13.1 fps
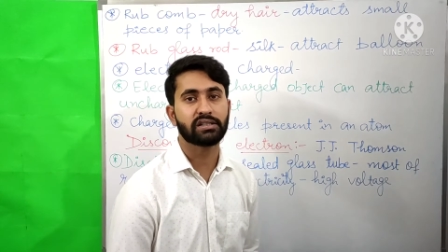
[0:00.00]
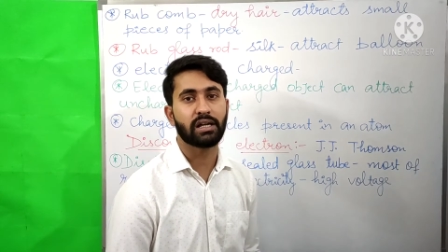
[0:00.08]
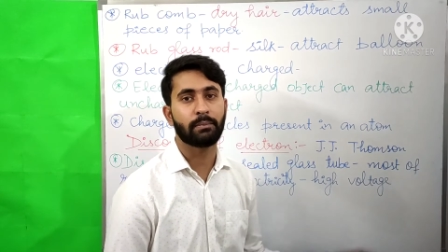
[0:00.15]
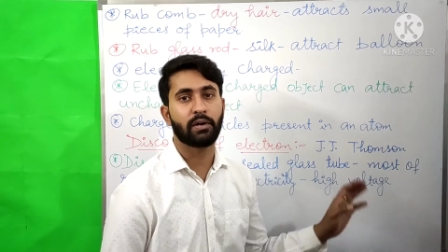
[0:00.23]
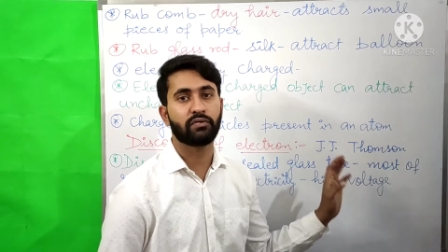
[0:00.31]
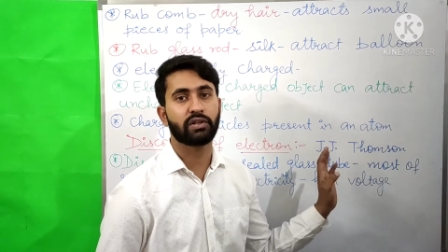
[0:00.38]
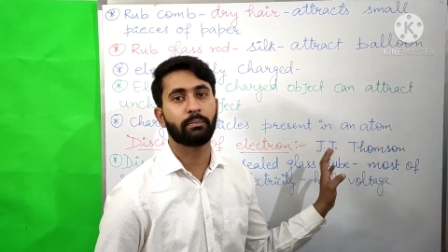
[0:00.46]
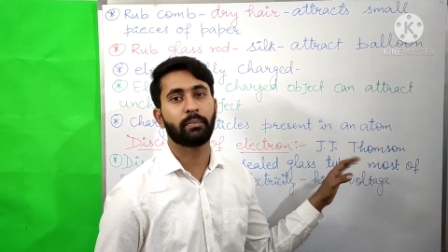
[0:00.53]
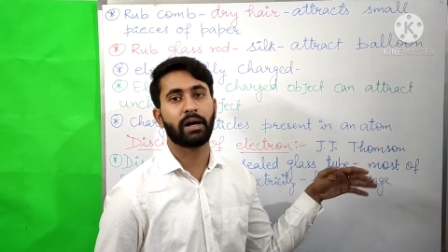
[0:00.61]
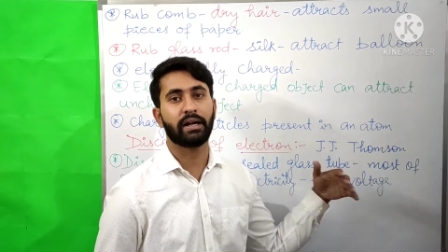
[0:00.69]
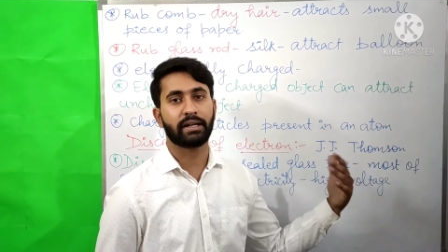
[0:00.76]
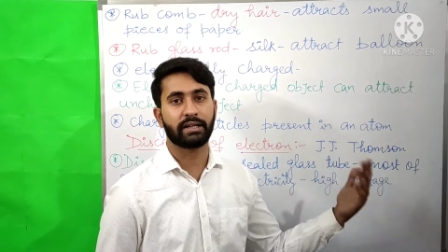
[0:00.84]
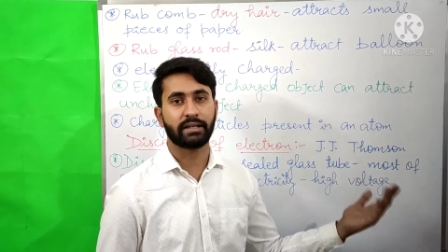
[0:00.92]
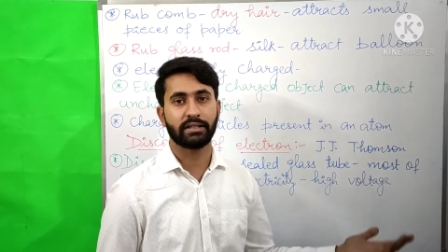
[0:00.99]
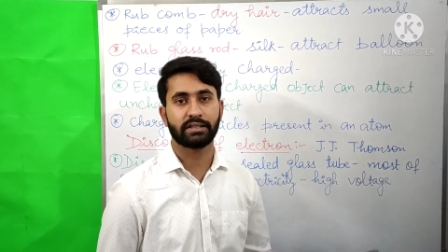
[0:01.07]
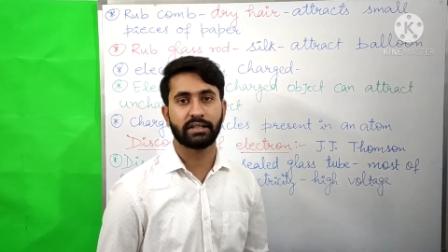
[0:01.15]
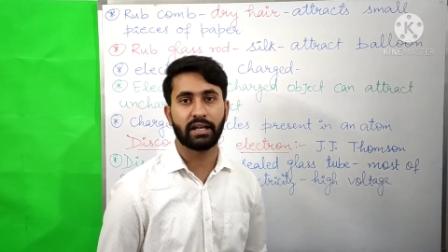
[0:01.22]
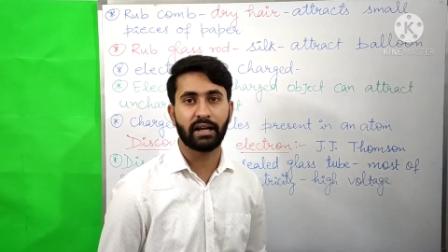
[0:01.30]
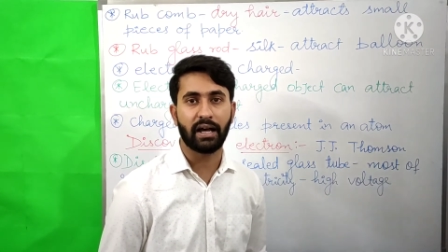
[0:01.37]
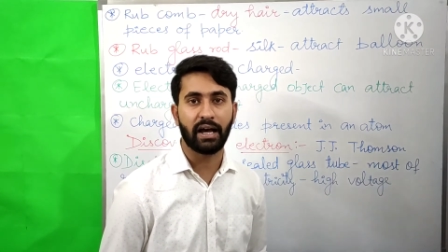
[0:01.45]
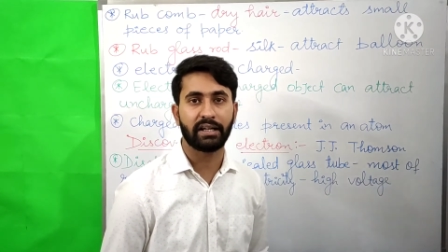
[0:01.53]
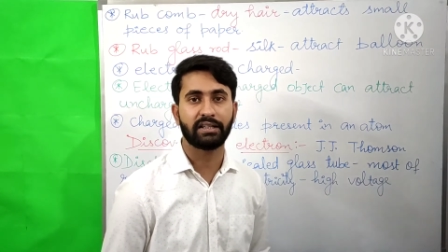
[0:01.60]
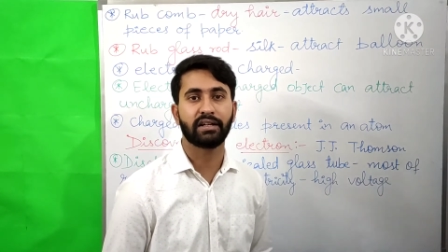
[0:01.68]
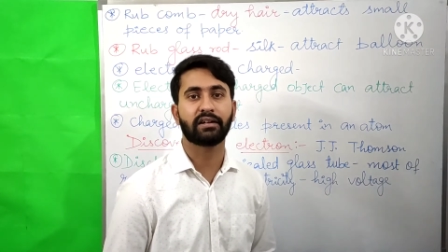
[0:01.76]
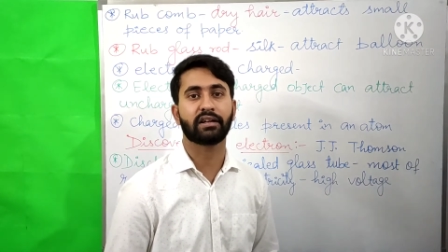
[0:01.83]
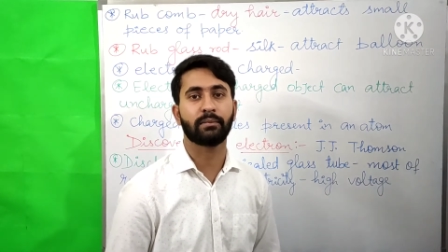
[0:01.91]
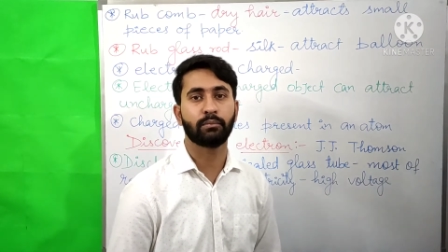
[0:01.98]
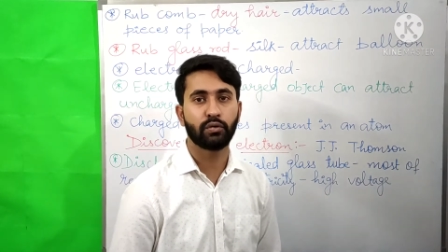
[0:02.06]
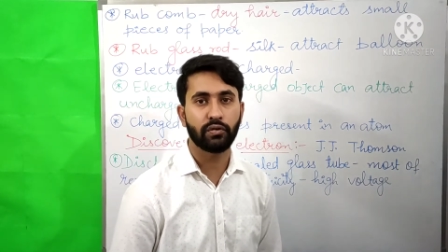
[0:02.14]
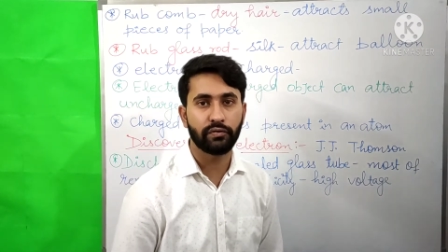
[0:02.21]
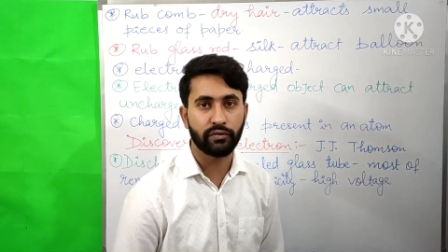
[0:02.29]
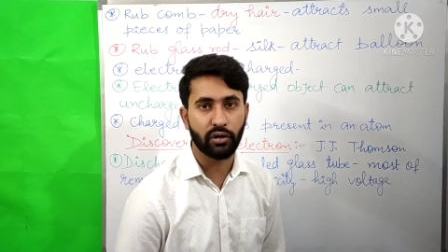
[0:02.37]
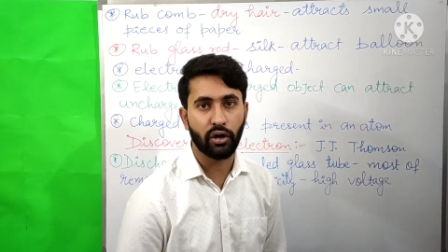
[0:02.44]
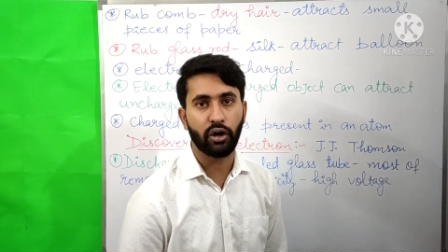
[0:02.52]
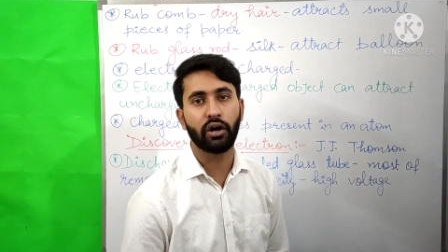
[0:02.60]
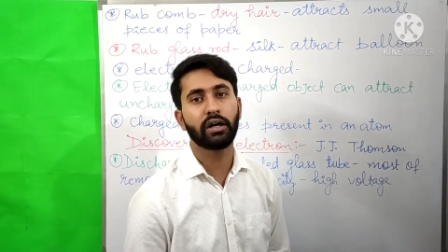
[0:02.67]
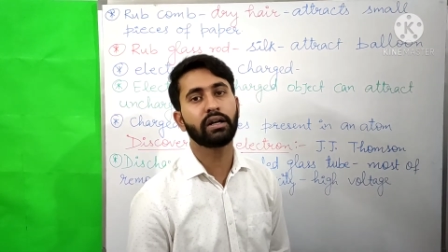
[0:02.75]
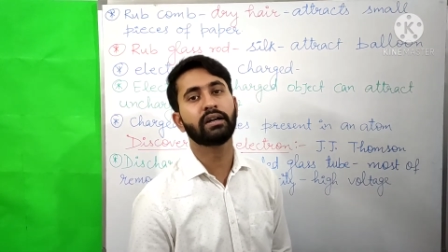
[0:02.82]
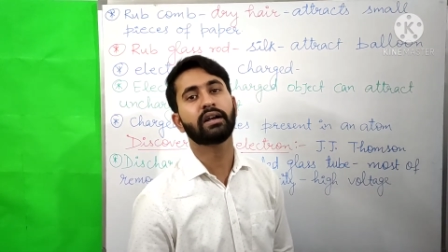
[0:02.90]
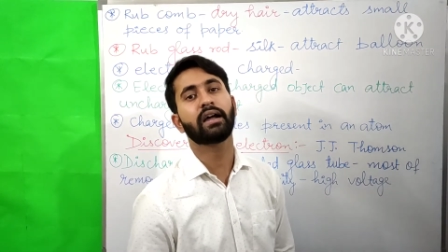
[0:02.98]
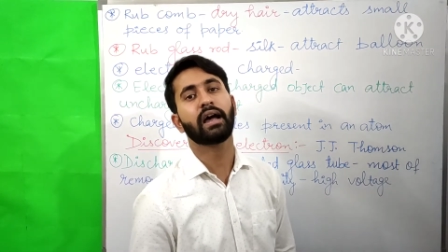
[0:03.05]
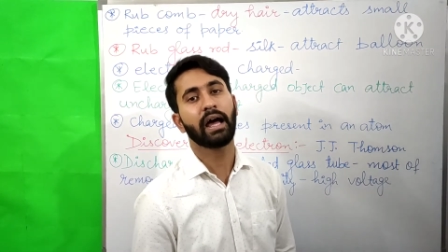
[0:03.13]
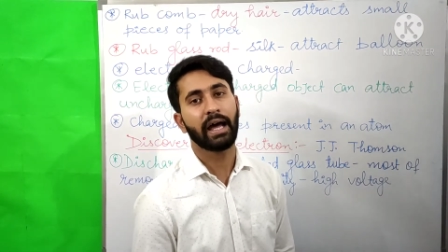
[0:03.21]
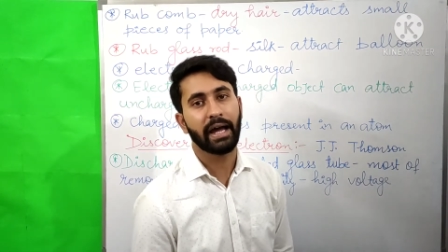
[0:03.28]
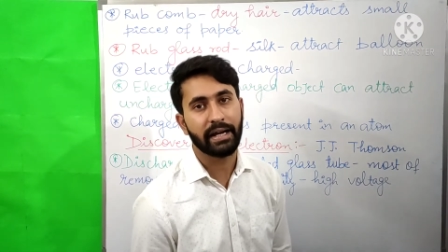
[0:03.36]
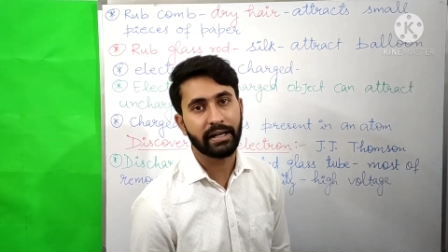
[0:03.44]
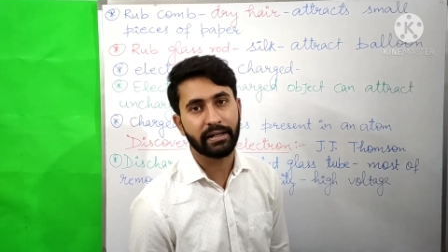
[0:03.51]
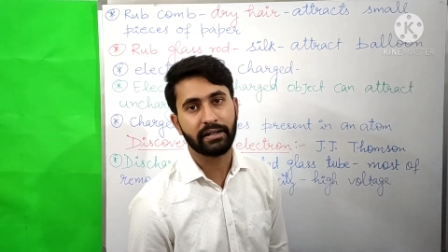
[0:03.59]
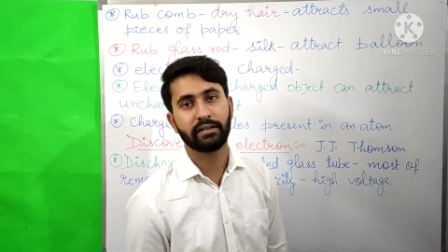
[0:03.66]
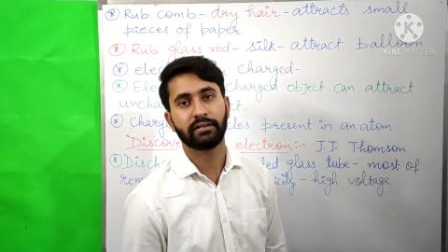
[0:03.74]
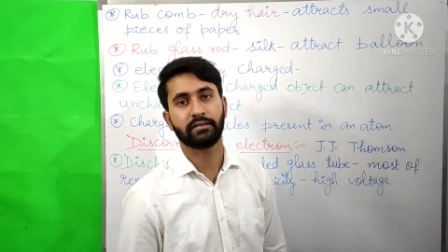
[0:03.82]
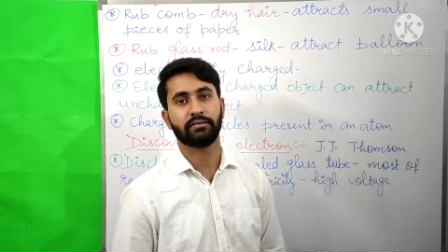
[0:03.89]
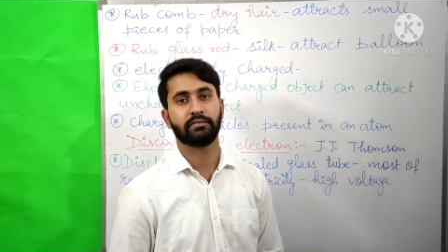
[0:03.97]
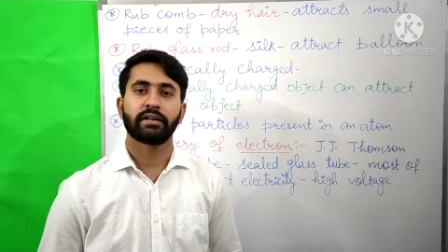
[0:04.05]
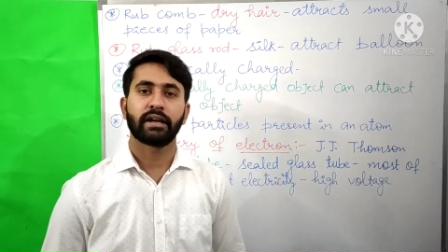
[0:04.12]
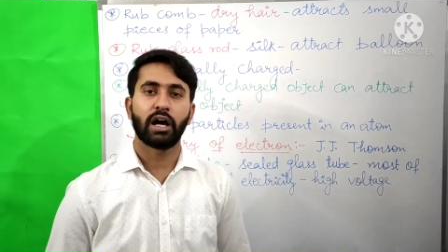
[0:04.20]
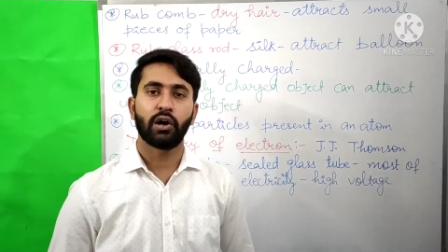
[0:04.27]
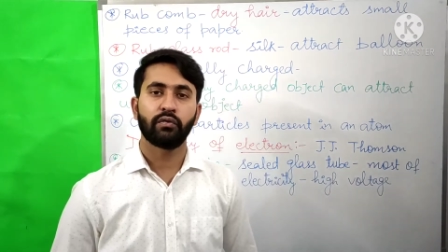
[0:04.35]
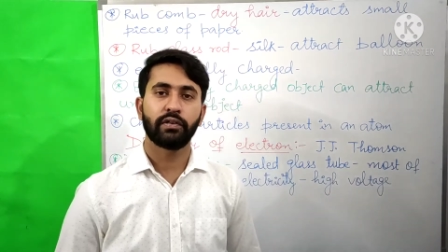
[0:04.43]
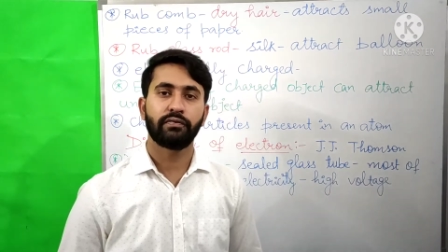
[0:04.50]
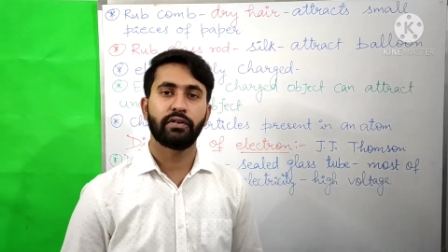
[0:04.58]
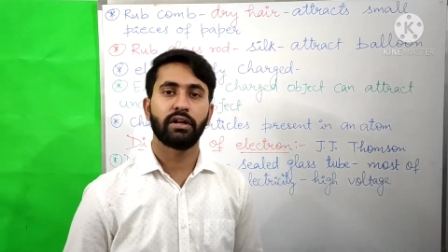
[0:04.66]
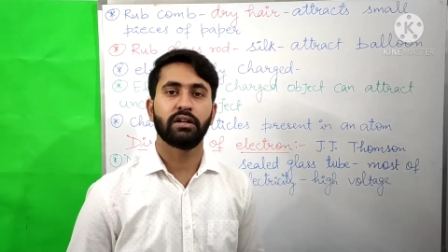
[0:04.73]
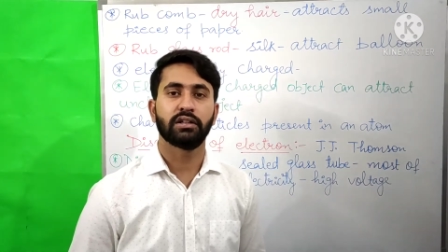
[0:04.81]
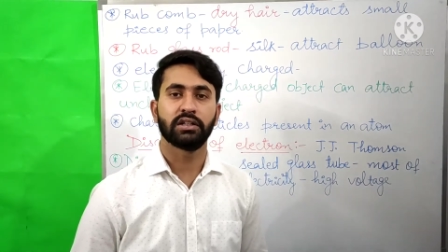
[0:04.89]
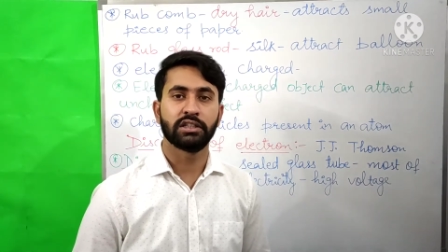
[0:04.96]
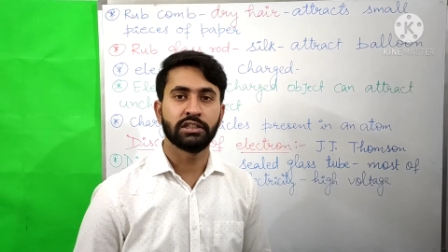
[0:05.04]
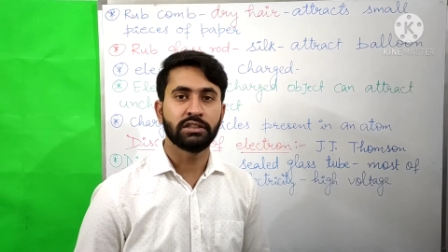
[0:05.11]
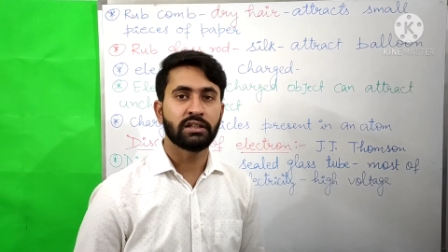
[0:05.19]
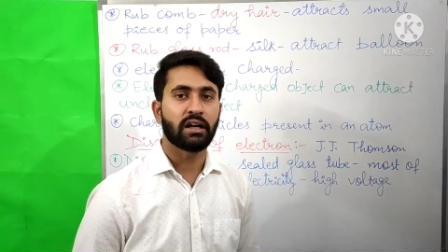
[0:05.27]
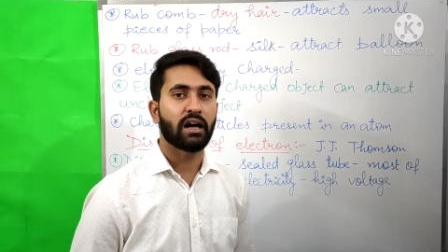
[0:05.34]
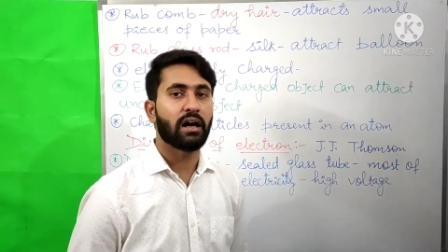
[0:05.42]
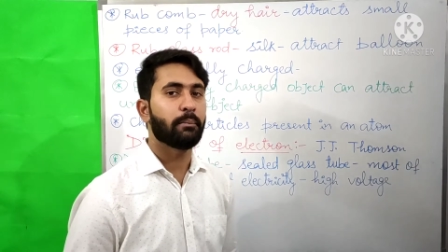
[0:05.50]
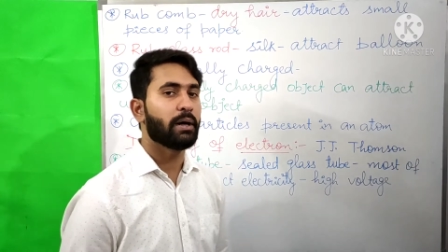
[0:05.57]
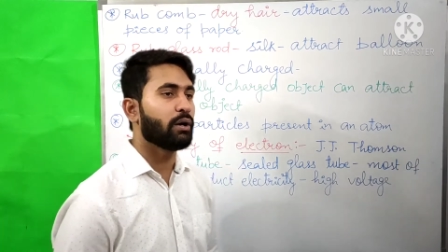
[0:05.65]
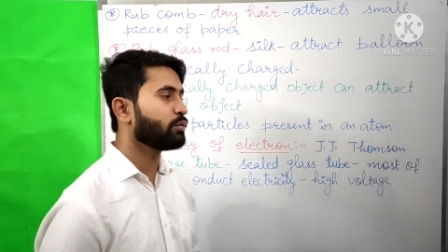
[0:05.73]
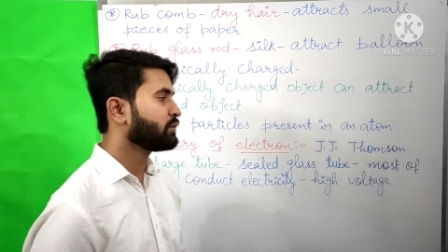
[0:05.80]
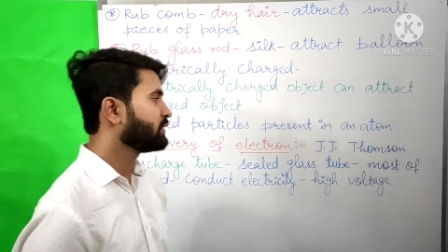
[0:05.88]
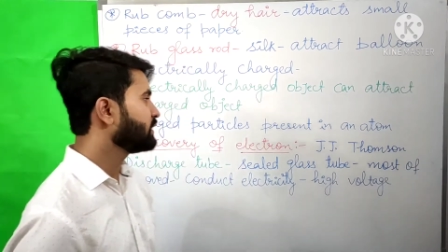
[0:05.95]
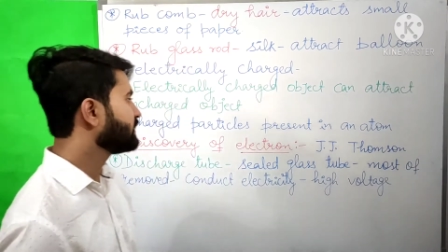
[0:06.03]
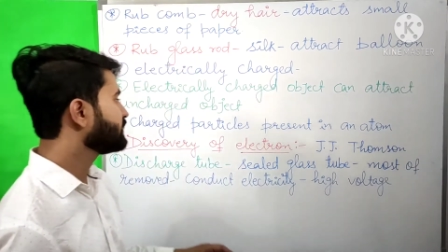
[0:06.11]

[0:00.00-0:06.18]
some of the particles are either removed or added. Now we will learn about the